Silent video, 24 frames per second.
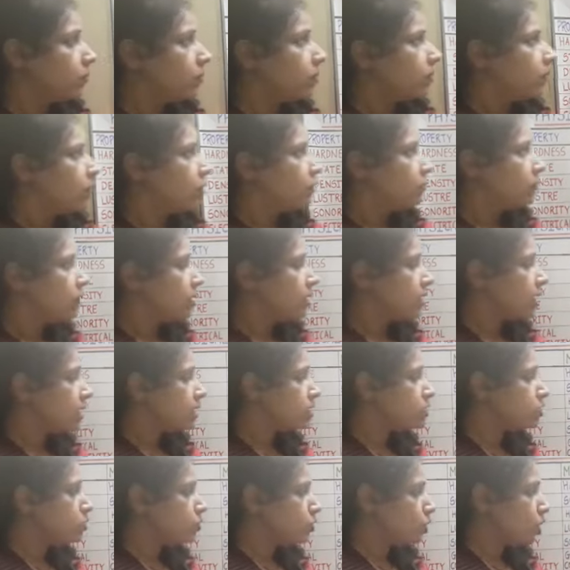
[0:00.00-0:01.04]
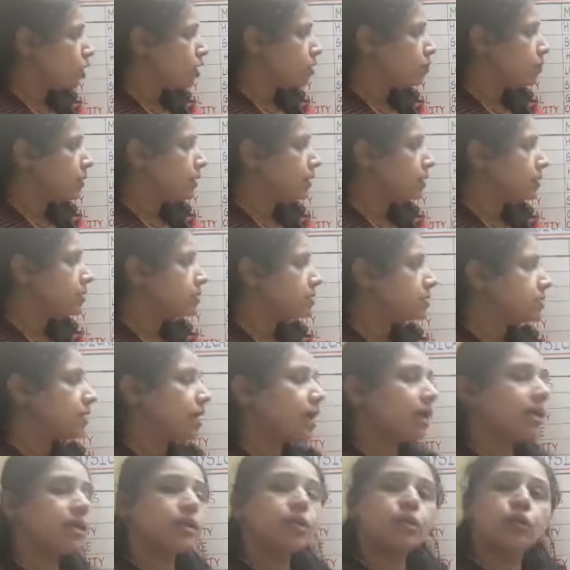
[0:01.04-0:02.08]
whereas non-metals
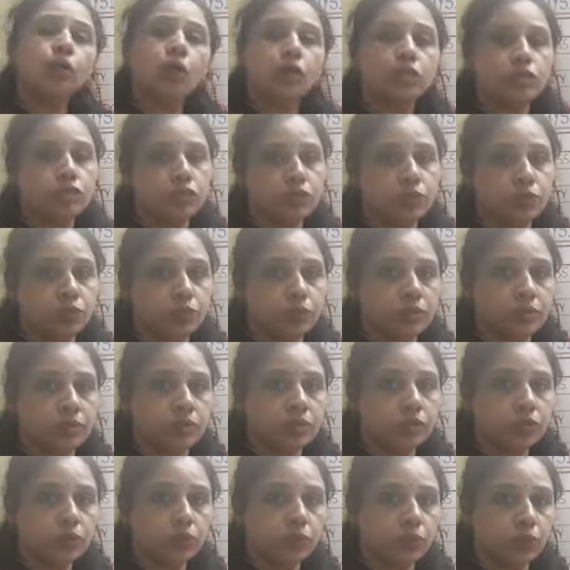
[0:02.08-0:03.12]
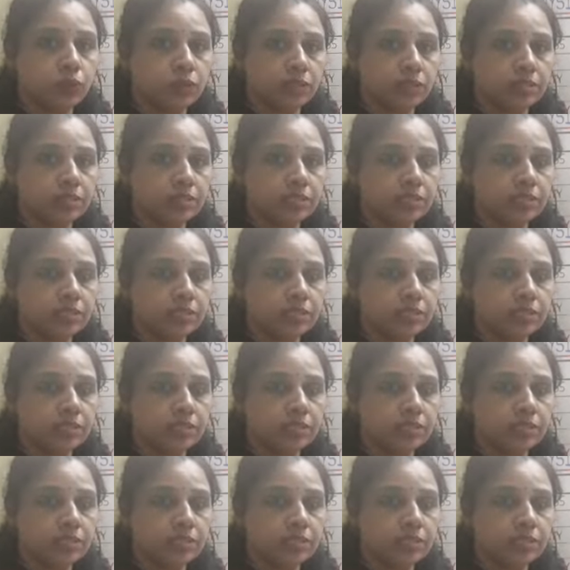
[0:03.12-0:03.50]
are non-sonorous.